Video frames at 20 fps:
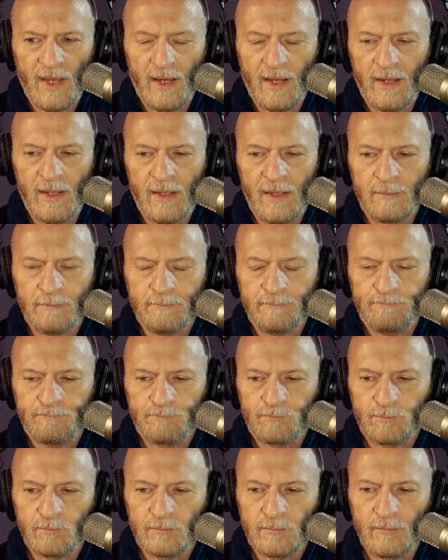Um,
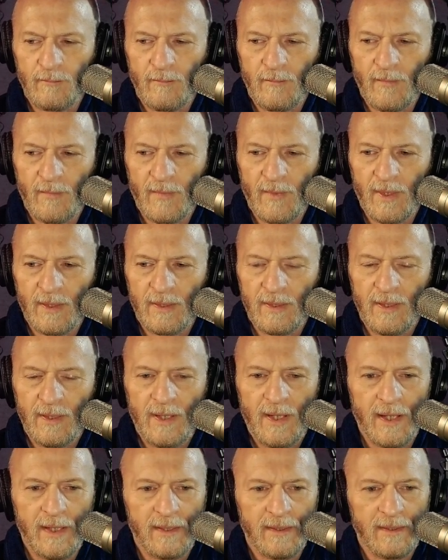
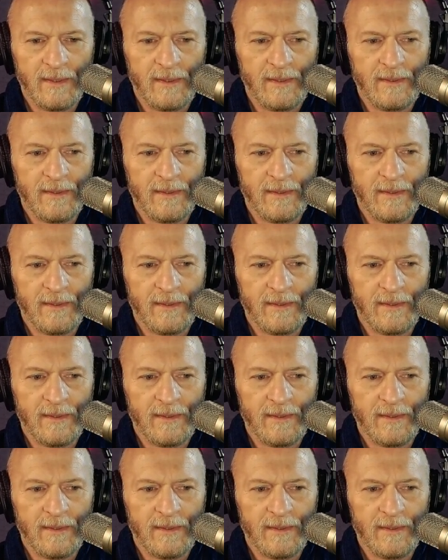God,